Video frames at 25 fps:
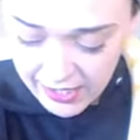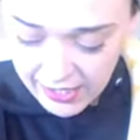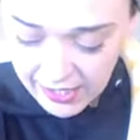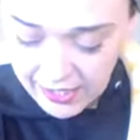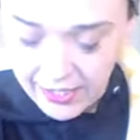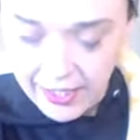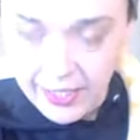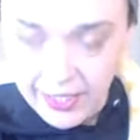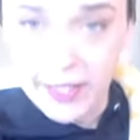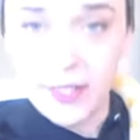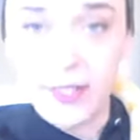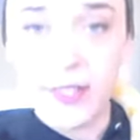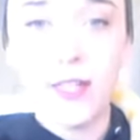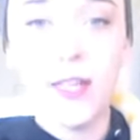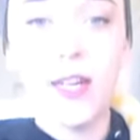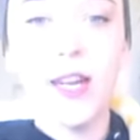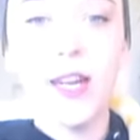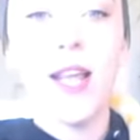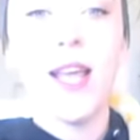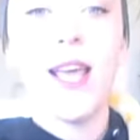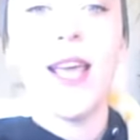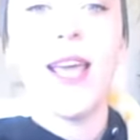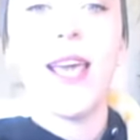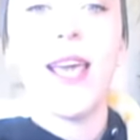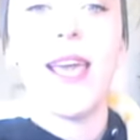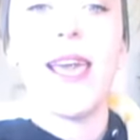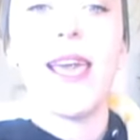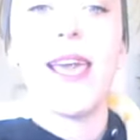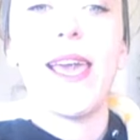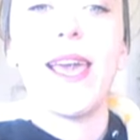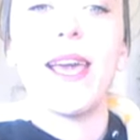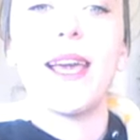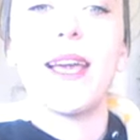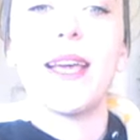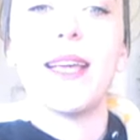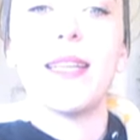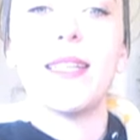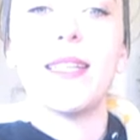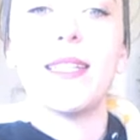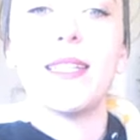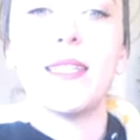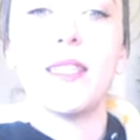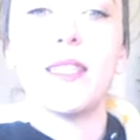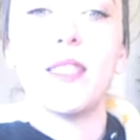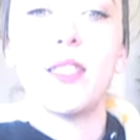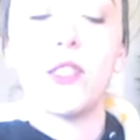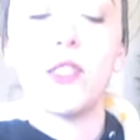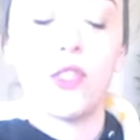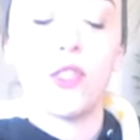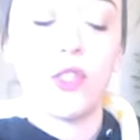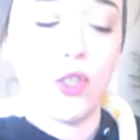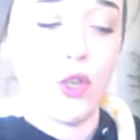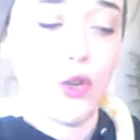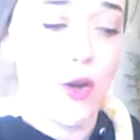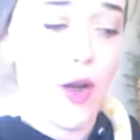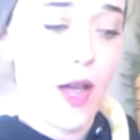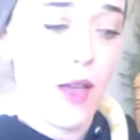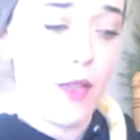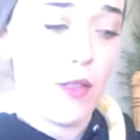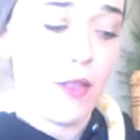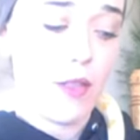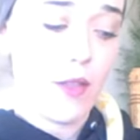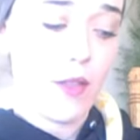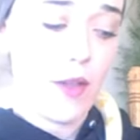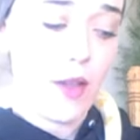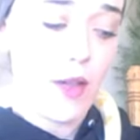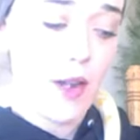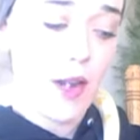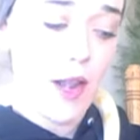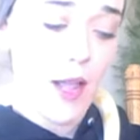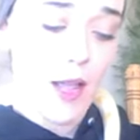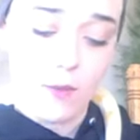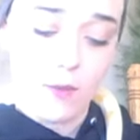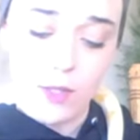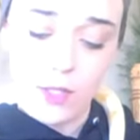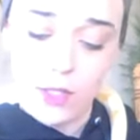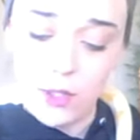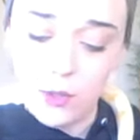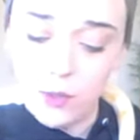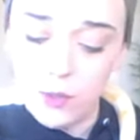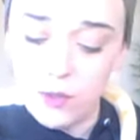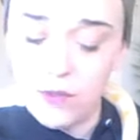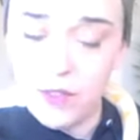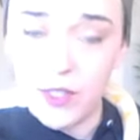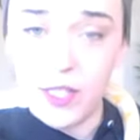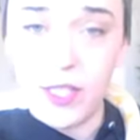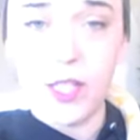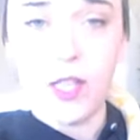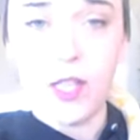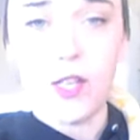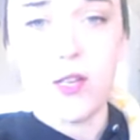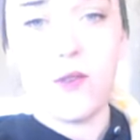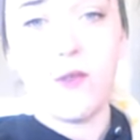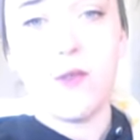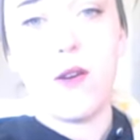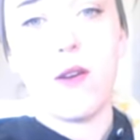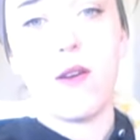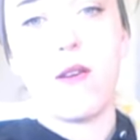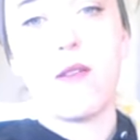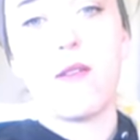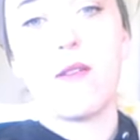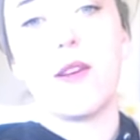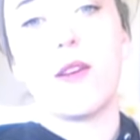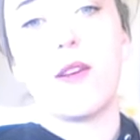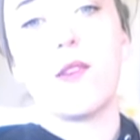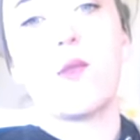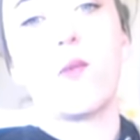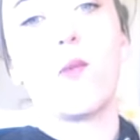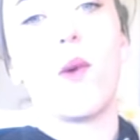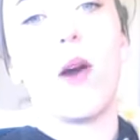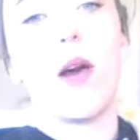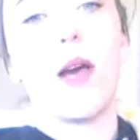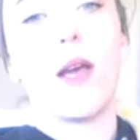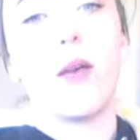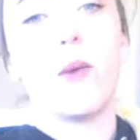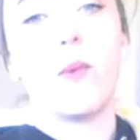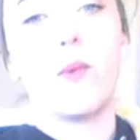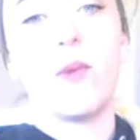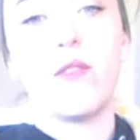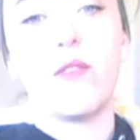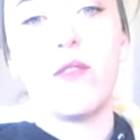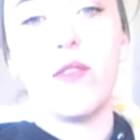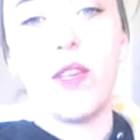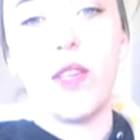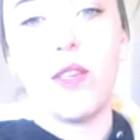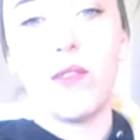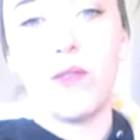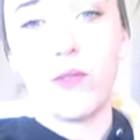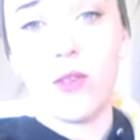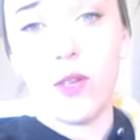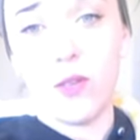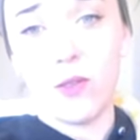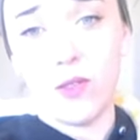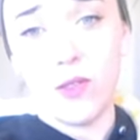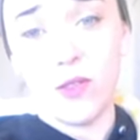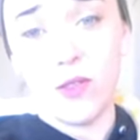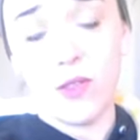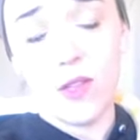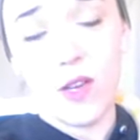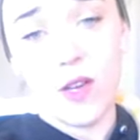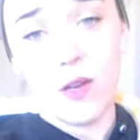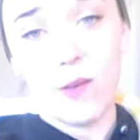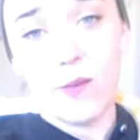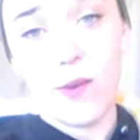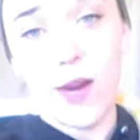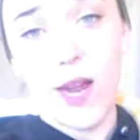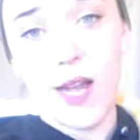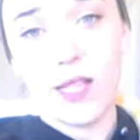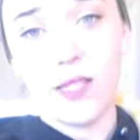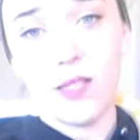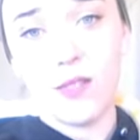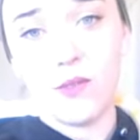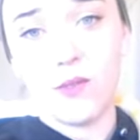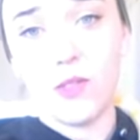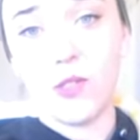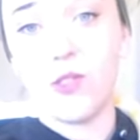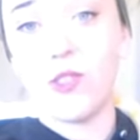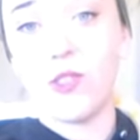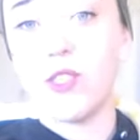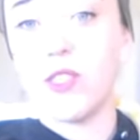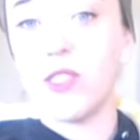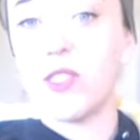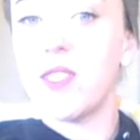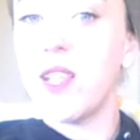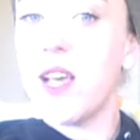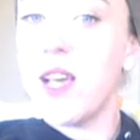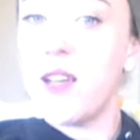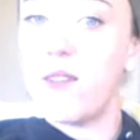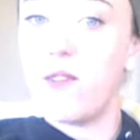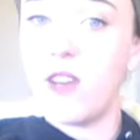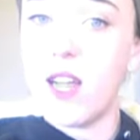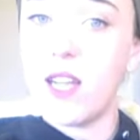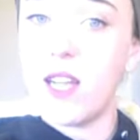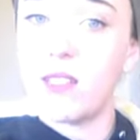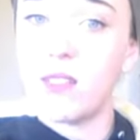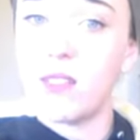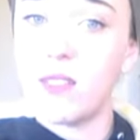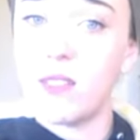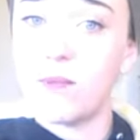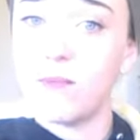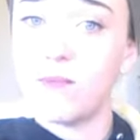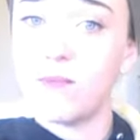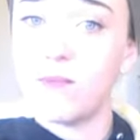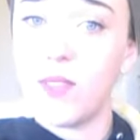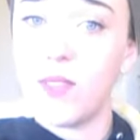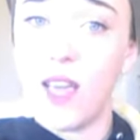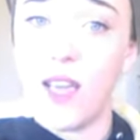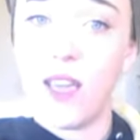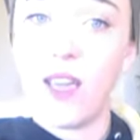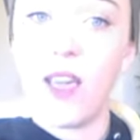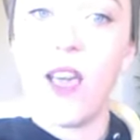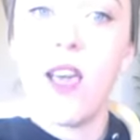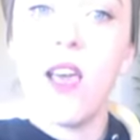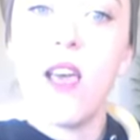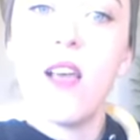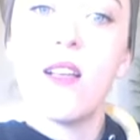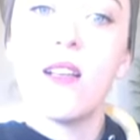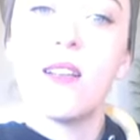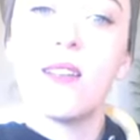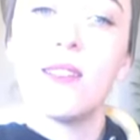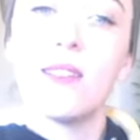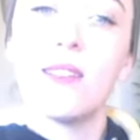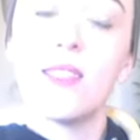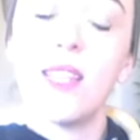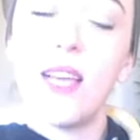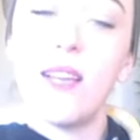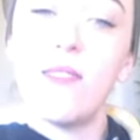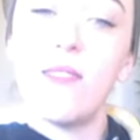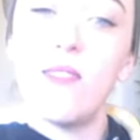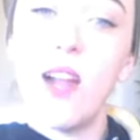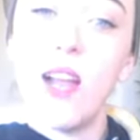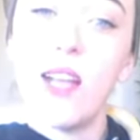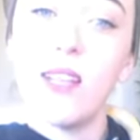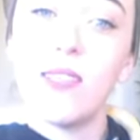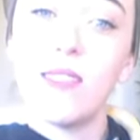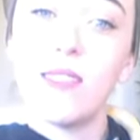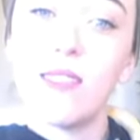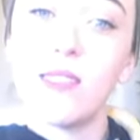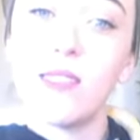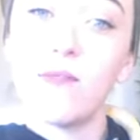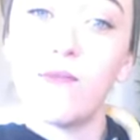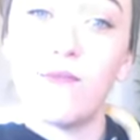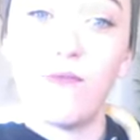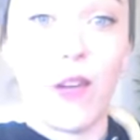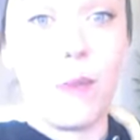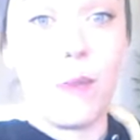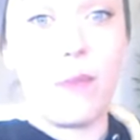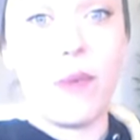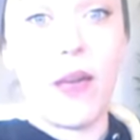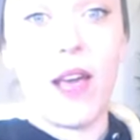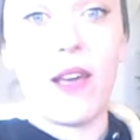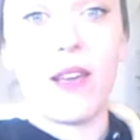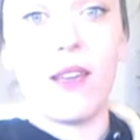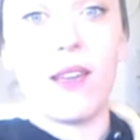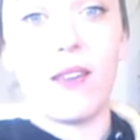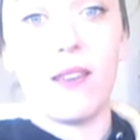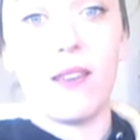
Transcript: here, and so I thought I would do a video on why we feed frozen thawed rats versus live rats. Okay, live rats fight back,